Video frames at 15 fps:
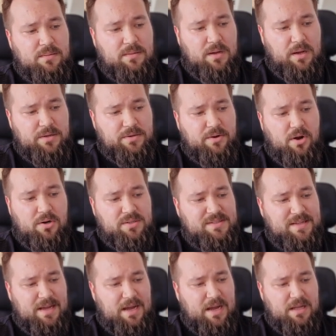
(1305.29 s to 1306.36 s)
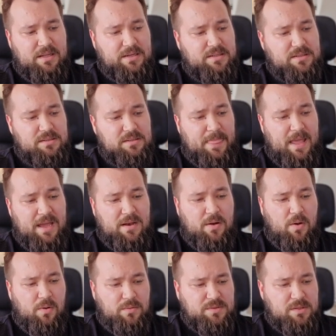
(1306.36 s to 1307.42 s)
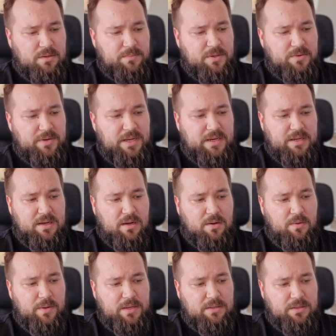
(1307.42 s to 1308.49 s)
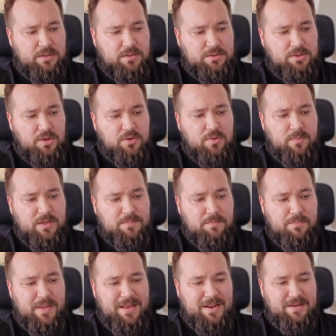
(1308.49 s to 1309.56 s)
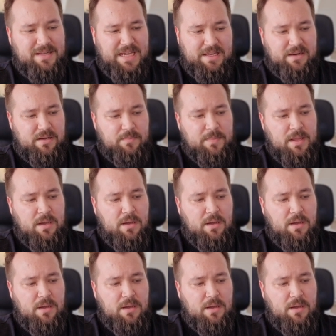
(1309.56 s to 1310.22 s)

Kind regards, Alex. And also I'm creating a quick little document metadata